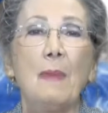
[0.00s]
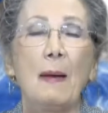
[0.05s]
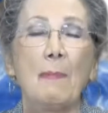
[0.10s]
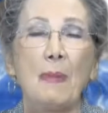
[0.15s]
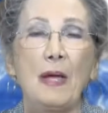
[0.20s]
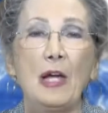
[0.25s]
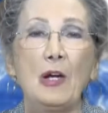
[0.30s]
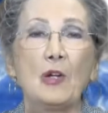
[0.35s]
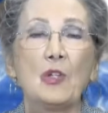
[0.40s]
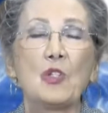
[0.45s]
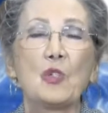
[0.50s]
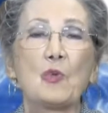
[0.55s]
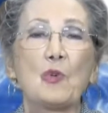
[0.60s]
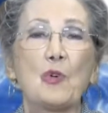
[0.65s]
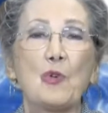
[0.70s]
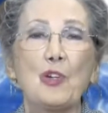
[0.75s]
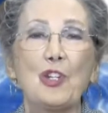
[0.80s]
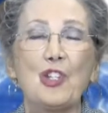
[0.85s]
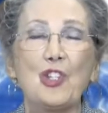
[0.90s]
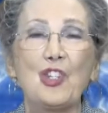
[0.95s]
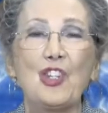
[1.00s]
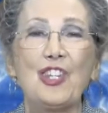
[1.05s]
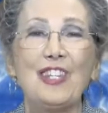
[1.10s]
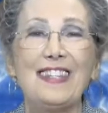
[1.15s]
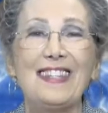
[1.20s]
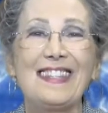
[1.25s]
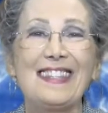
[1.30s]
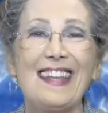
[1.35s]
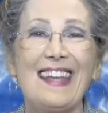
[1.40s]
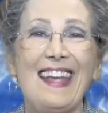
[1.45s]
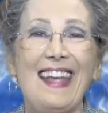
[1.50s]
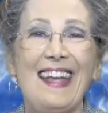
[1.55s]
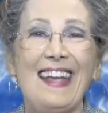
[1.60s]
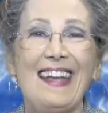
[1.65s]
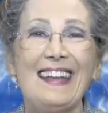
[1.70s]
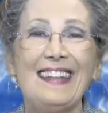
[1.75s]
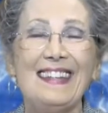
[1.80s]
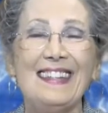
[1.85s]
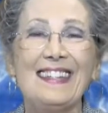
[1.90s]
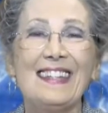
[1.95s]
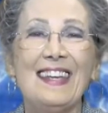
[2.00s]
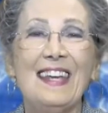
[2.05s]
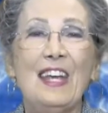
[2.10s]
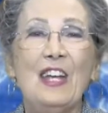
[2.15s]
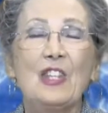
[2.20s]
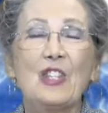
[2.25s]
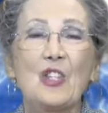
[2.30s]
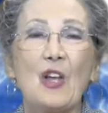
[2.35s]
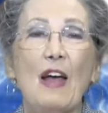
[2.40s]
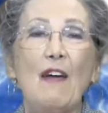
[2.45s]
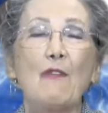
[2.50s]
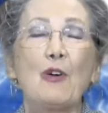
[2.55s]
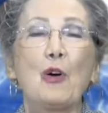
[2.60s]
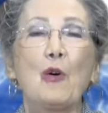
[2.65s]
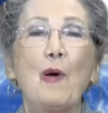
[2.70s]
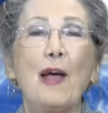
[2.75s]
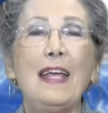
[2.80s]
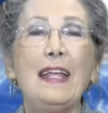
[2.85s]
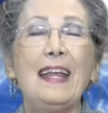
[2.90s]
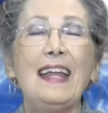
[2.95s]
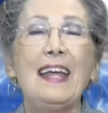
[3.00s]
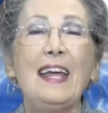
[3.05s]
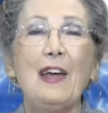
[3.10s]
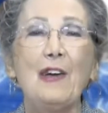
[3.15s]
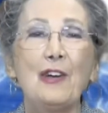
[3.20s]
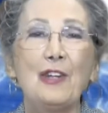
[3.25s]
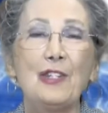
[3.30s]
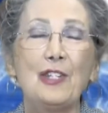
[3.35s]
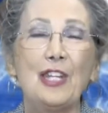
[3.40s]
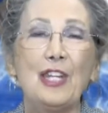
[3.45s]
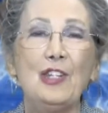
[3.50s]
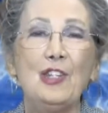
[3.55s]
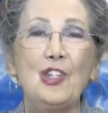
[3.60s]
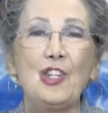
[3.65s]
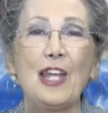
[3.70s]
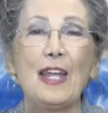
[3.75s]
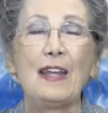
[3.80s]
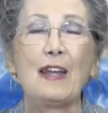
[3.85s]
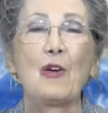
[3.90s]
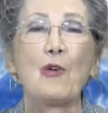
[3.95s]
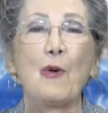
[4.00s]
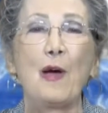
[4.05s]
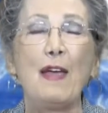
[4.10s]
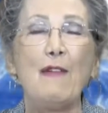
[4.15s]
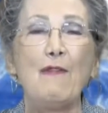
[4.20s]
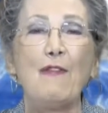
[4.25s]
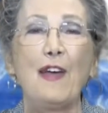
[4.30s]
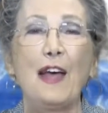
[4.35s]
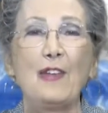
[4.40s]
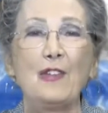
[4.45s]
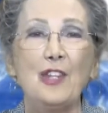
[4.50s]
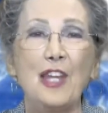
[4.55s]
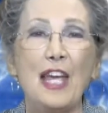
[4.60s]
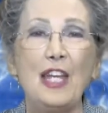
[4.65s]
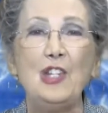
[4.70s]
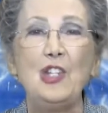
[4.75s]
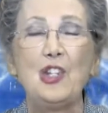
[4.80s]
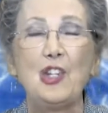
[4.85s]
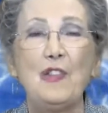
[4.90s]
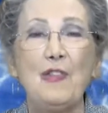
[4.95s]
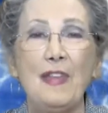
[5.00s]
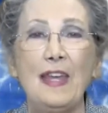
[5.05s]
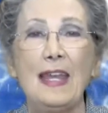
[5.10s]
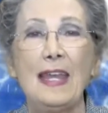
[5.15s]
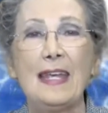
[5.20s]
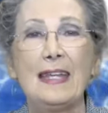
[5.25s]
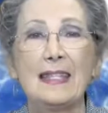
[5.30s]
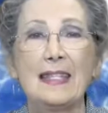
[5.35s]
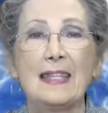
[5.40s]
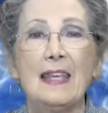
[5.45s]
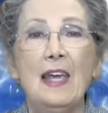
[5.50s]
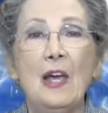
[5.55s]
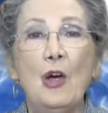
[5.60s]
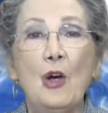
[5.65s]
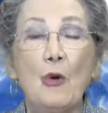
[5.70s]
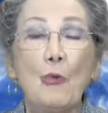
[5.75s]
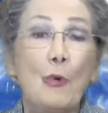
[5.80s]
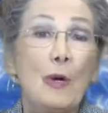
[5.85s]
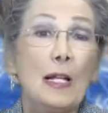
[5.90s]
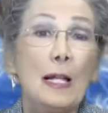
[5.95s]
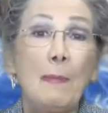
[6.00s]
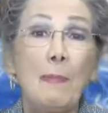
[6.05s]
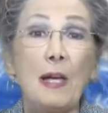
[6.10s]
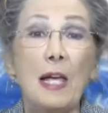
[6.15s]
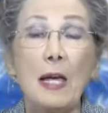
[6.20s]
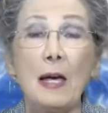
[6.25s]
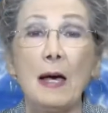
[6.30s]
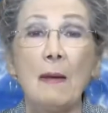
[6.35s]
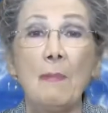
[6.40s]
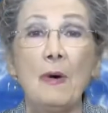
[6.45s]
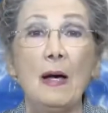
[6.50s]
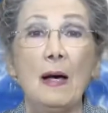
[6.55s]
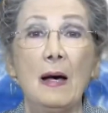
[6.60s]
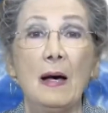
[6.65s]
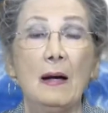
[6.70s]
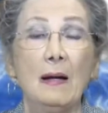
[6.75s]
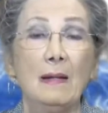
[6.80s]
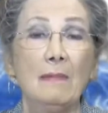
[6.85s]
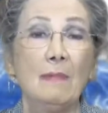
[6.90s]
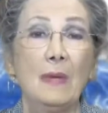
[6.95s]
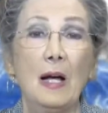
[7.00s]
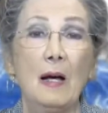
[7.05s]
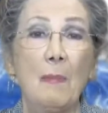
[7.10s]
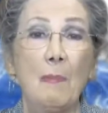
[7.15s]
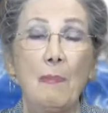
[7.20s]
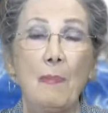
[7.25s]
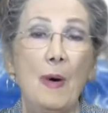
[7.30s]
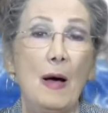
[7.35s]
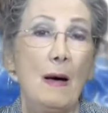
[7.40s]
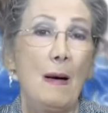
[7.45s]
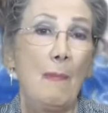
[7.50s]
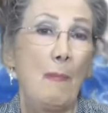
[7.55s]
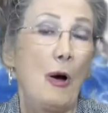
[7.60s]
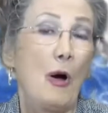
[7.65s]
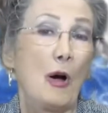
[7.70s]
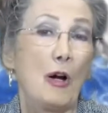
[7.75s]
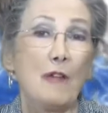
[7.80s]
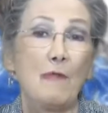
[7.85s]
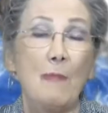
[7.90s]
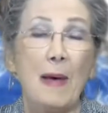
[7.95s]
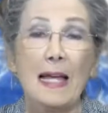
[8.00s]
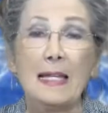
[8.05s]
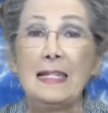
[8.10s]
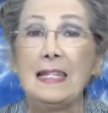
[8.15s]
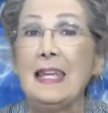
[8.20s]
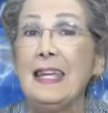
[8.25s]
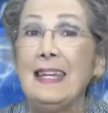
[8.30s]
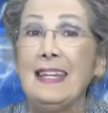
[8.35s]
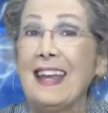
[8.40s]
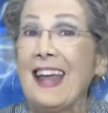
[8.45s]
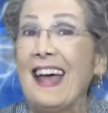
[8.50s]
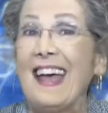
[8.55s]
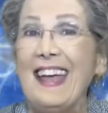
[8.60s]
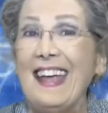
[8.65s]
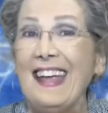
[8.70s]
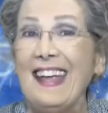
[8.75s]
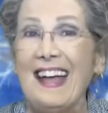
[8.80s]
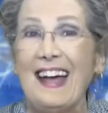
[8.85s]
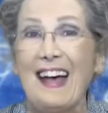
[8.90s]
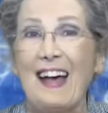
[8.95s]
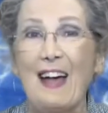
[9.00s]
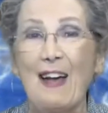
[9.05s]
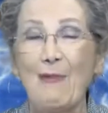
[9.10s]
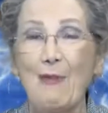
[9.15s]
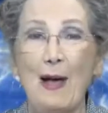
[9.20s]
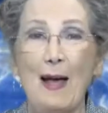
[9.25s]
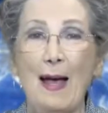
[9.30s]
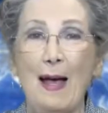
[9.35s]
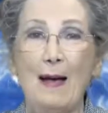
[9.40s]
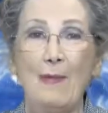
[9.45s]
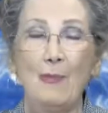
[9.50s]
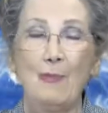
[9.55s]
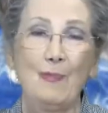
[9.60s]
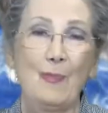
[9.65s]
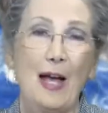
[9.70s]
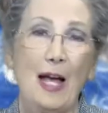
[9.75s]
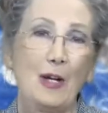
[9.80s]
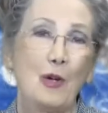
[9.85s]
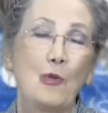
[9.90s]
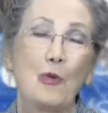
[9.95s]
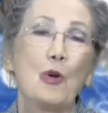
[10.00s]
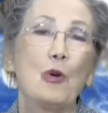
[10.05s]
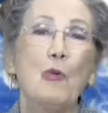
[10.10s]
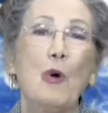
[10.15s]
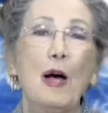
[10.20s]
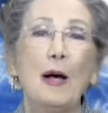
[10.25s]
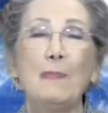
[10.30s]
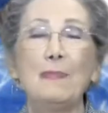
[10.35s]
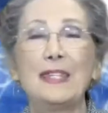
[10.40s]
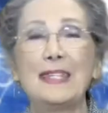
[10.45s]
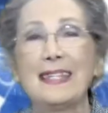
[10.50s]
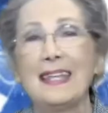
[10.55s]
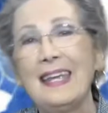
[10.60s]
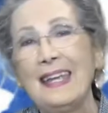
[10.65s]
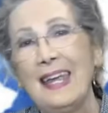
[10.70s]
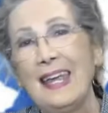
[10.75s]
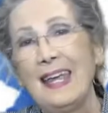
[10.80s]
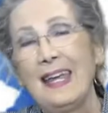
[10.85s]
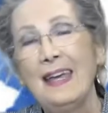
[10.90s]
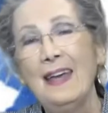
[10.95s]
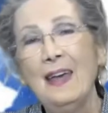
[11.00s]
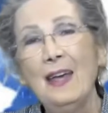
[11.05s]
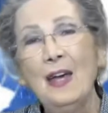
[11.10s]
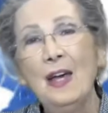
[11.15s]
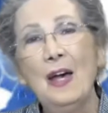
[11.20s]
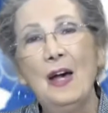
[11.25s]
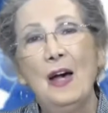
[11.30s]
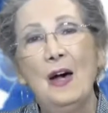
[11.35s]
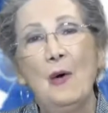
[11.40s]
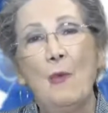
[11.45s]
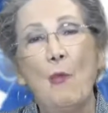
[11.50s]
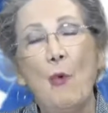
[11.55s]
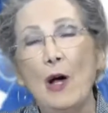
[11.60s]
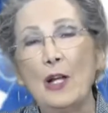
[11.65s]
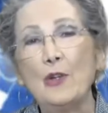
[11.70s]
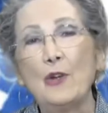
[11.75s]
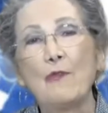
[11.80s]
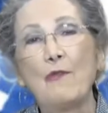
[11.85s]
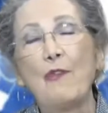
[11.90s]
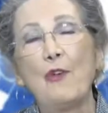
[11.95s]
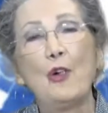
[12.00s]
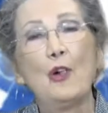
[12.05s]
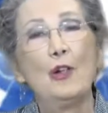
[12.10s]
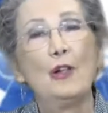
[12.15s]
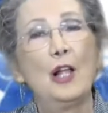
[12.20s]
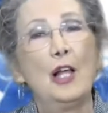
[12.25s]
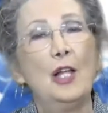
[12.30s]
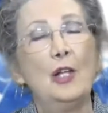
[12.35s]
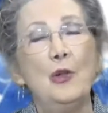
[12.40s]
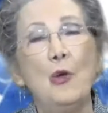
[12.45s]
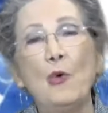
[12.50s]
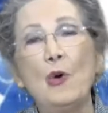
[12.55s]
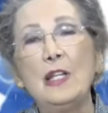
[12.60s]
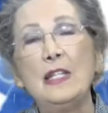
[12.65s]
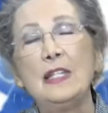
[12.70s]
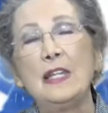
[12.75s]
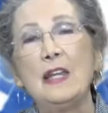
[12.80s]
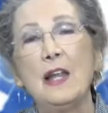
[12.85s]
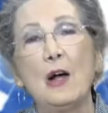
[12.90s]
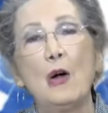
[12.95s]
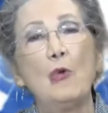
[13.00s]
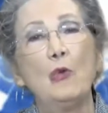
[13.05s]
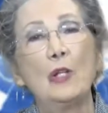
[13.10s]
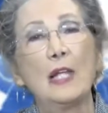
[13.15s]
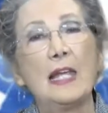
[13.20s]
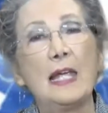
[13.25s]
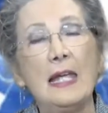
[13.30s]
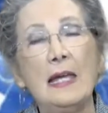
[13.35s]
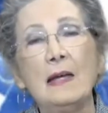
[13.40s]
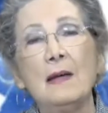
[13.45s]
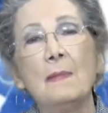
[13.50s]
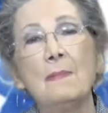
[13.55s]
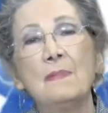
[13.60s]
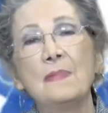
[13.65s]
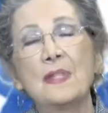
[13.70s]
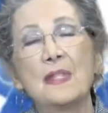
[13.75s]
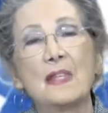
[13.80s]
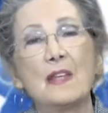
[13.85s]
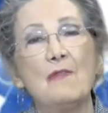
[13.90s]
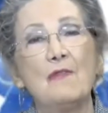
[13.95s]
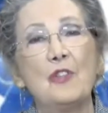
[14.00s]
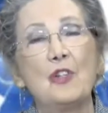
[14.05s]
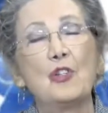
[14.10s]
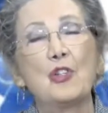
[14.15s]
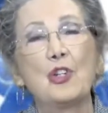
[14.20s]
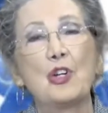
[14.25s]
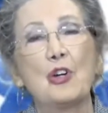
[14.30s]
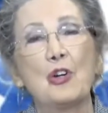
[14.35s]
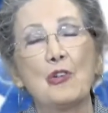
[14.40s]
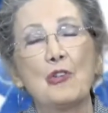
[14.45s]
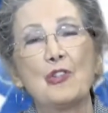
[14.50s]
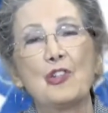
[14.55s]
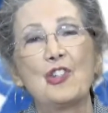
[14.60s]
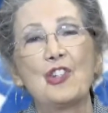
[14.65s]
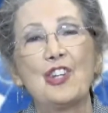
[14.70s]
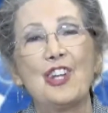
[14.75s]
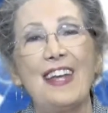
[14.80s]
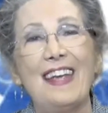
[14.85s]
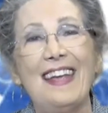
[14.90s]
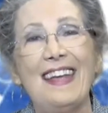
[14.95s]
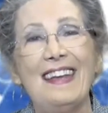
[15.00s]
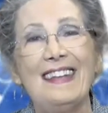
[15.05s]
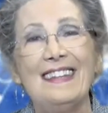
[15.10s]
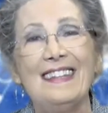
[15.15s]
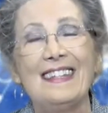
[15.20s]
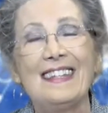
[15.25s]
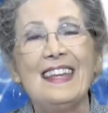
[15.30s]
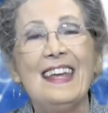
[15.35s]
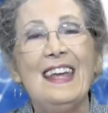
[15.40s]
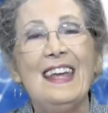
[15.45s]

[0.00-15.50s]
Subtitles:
parents were Christians. And so I have a great heritage and a great foundation that has really become a part of my DNA. I grew up singing wonderful anointed old hymns of the church and